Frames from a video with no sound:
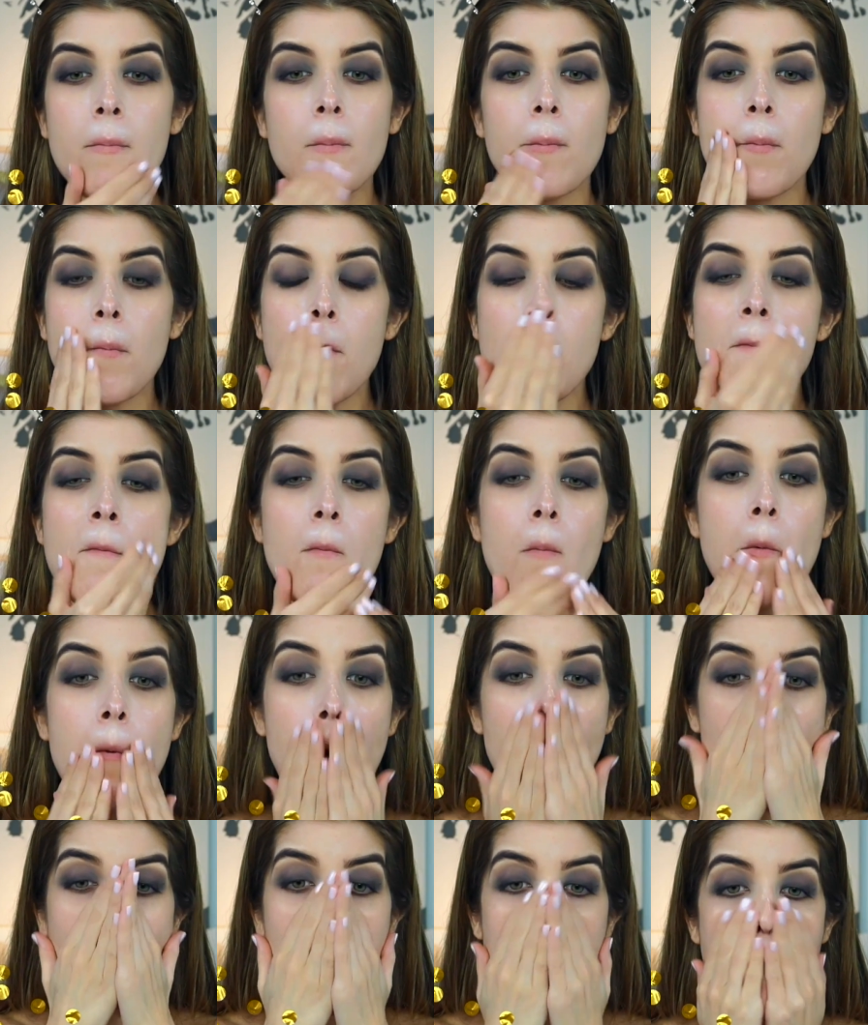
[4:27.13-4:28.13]
Glow
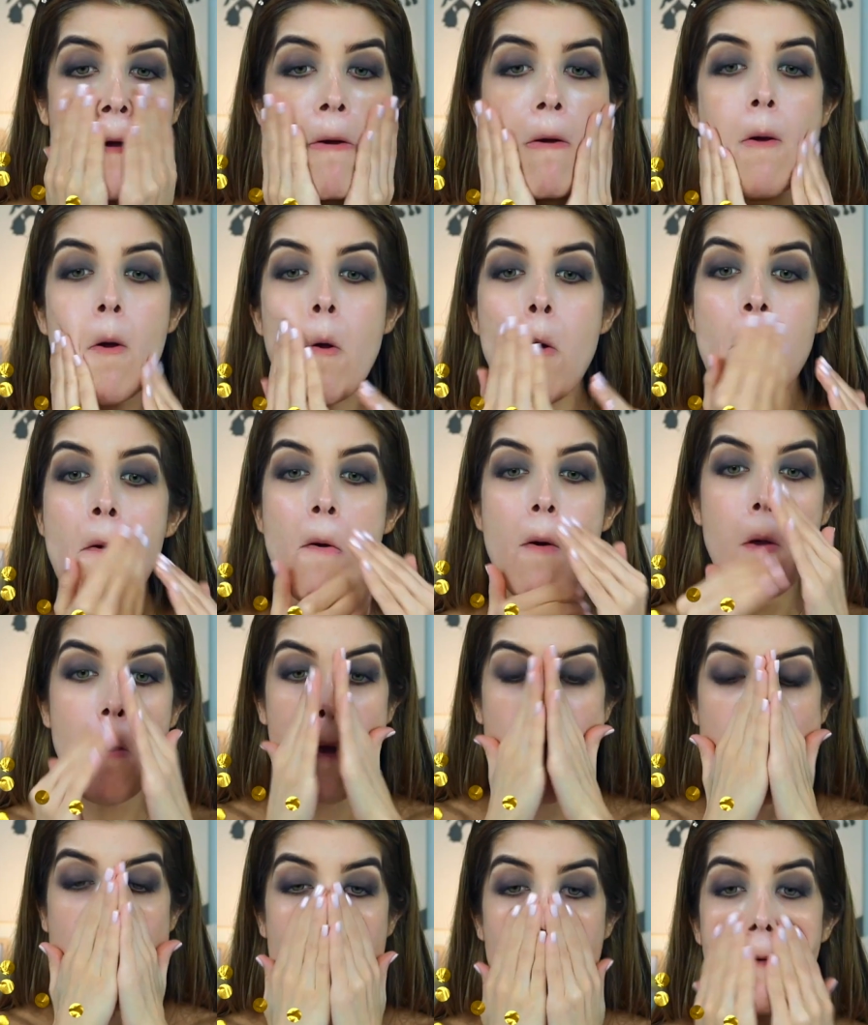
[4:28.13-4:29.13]
Lock Illuminating
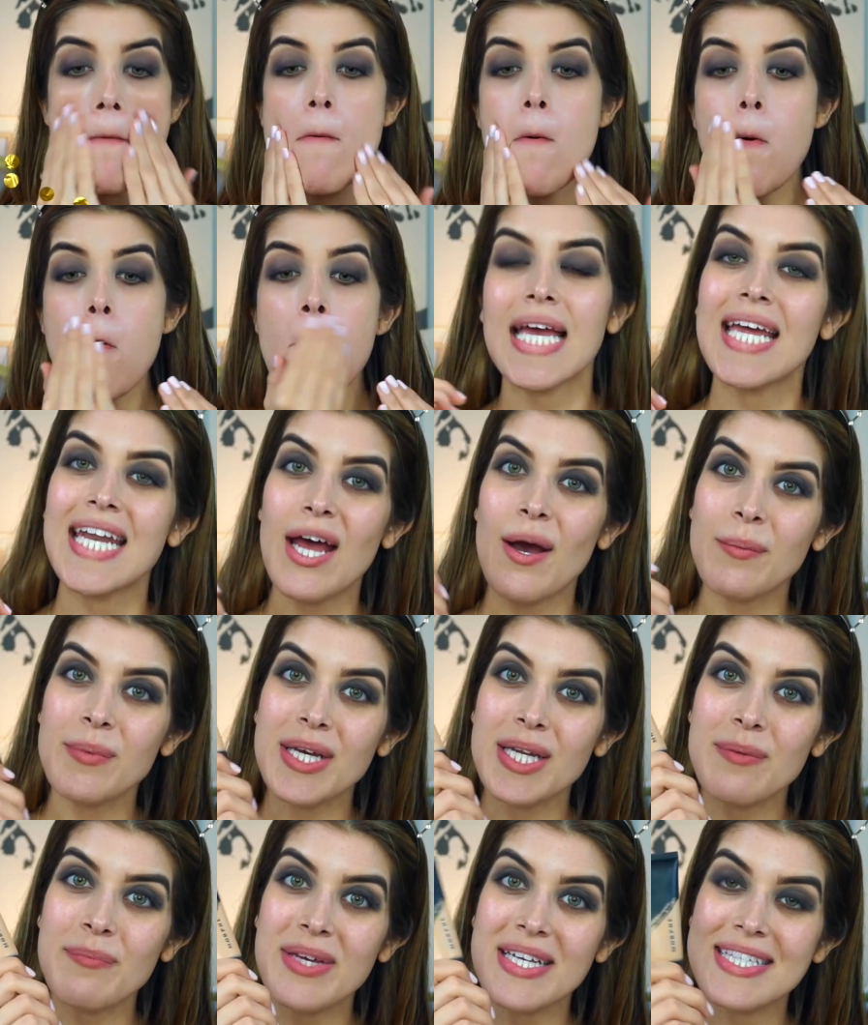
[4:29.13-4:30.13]
Primer. And now I'm
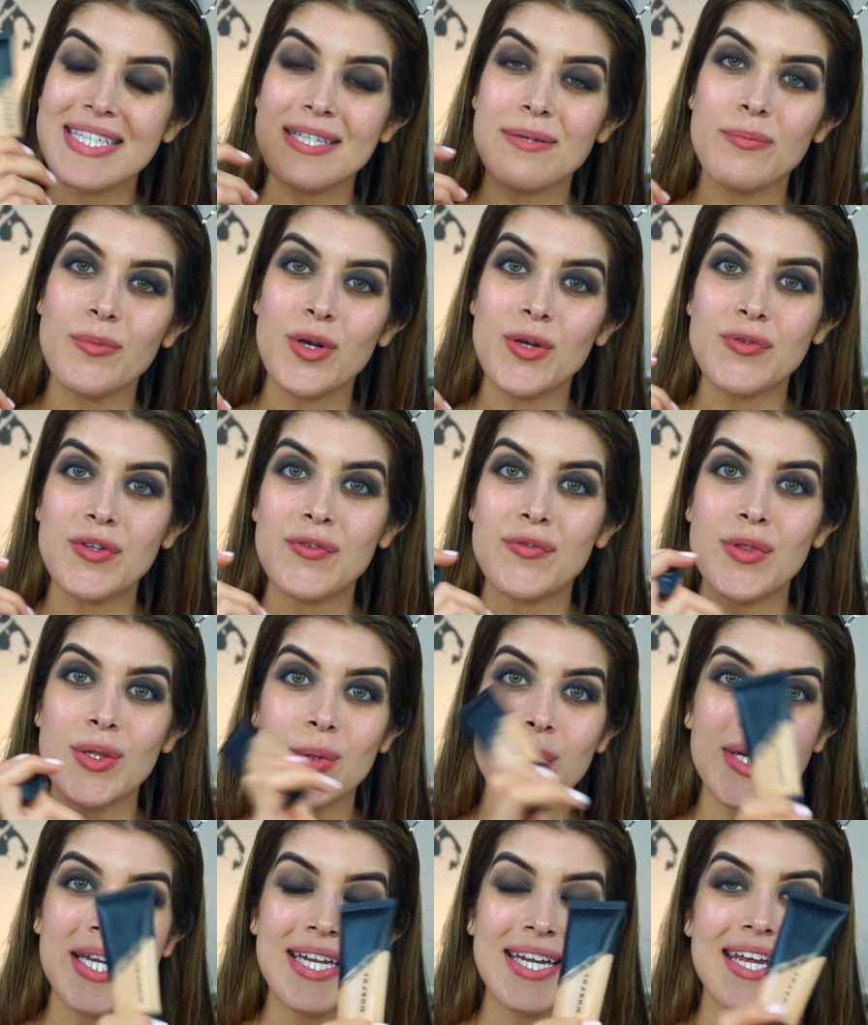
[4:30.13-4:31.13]
going to mix the Morphe
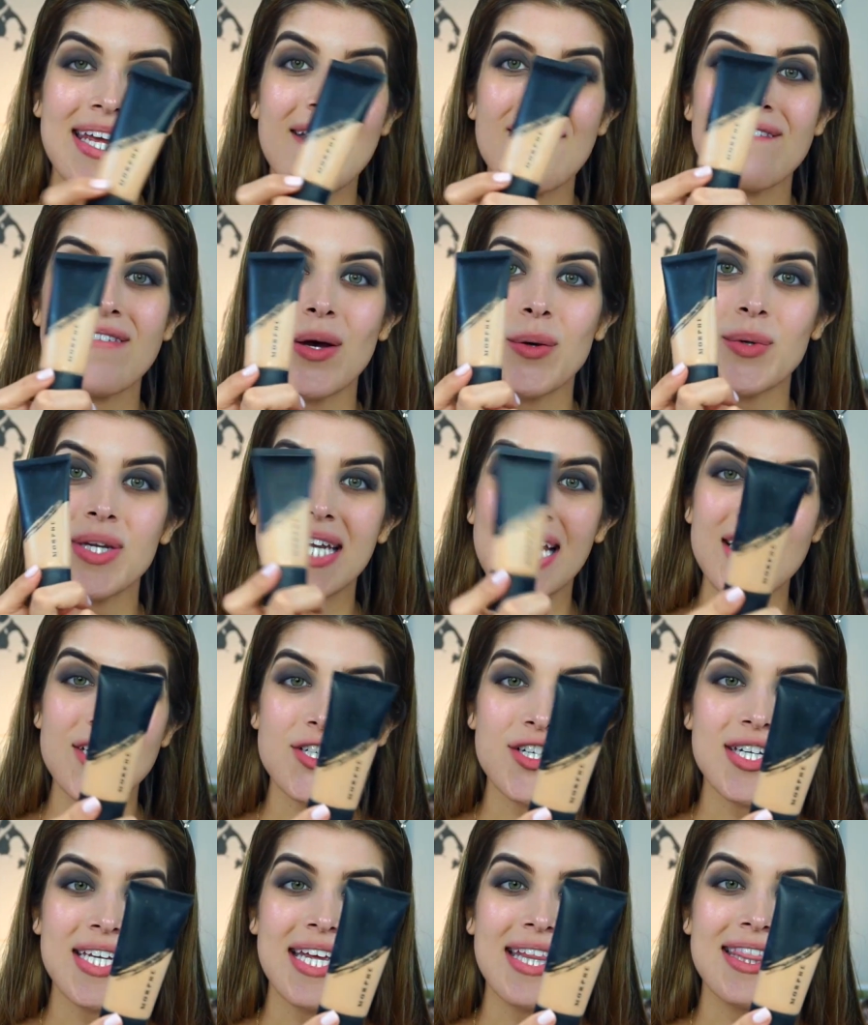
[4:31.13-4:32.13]
Fluidity
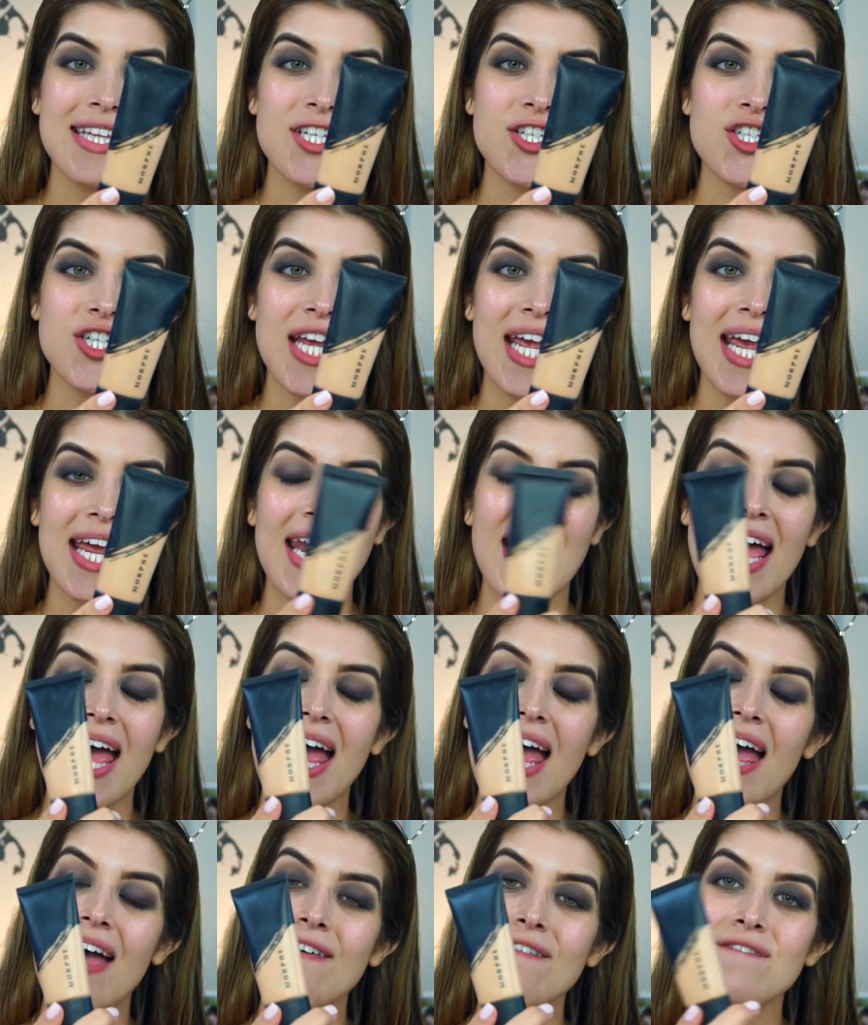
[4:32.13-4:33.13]
Foundation in the shade
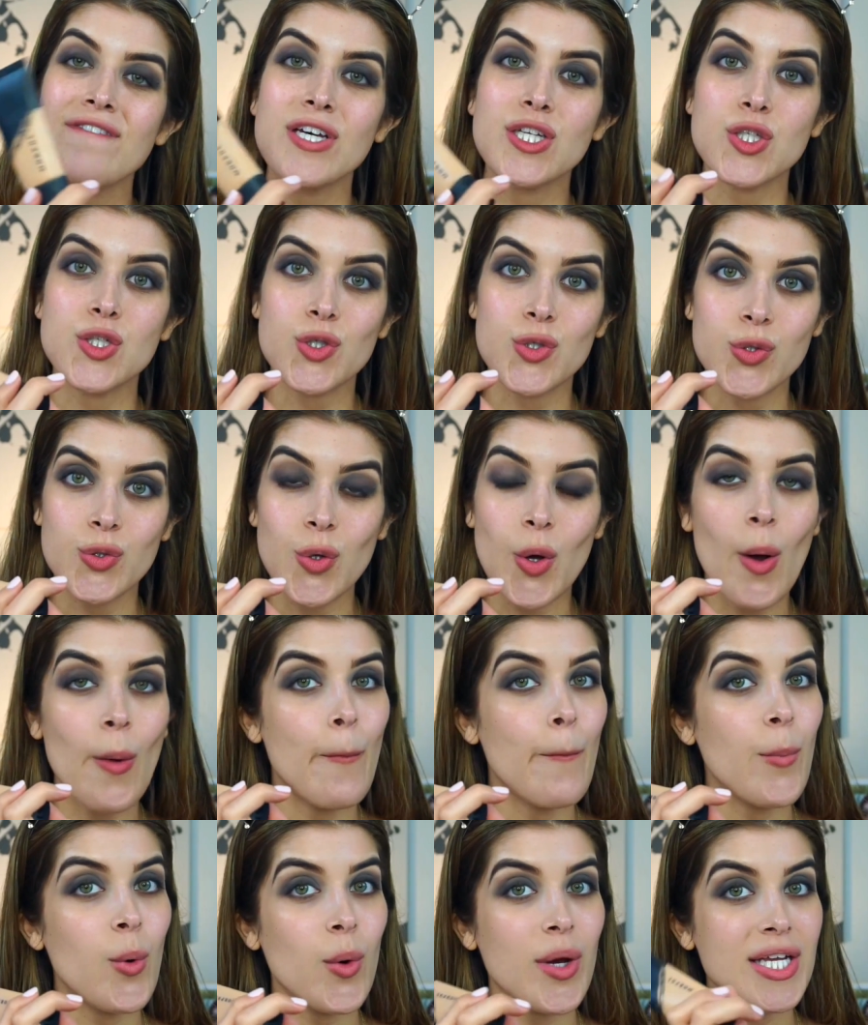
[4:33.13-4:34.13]

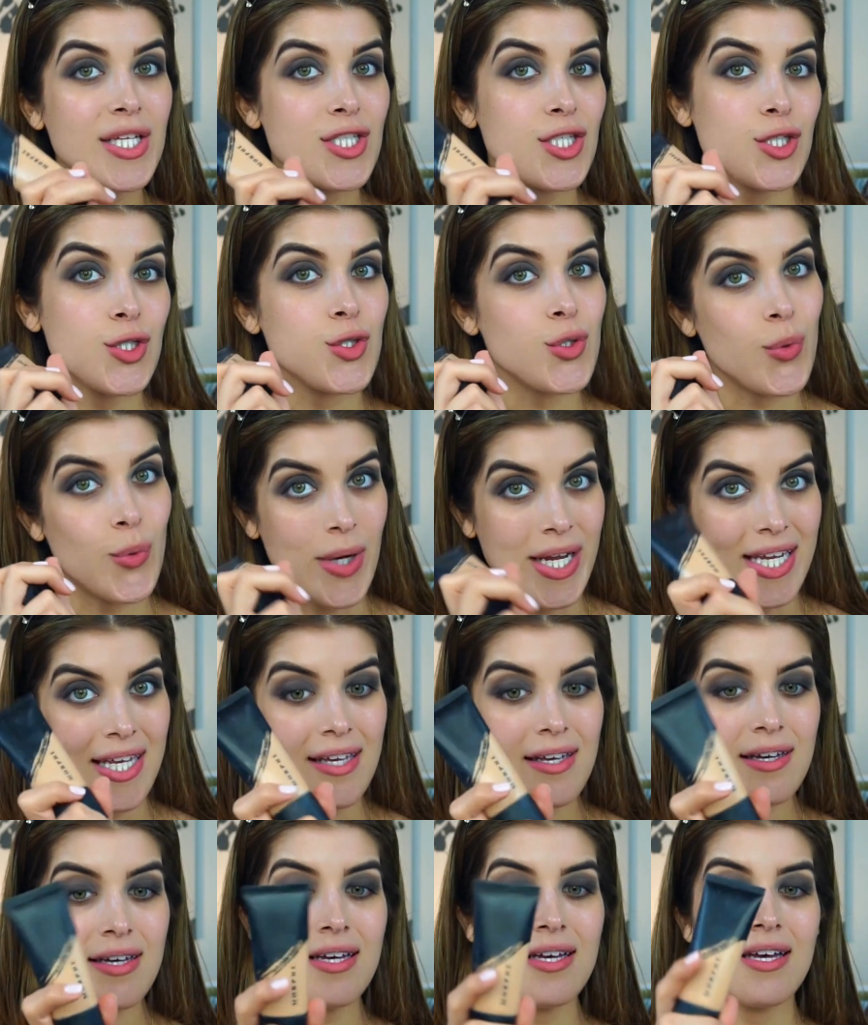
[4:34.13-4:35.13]

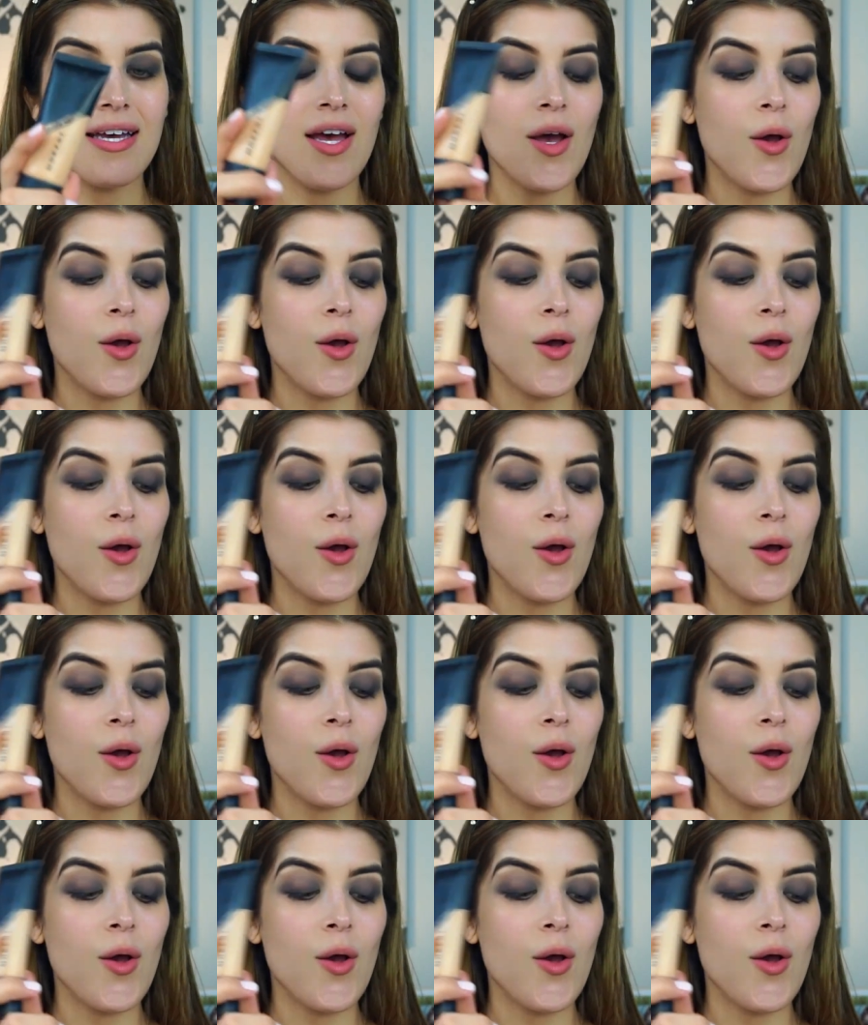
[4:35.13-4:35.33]
F2.20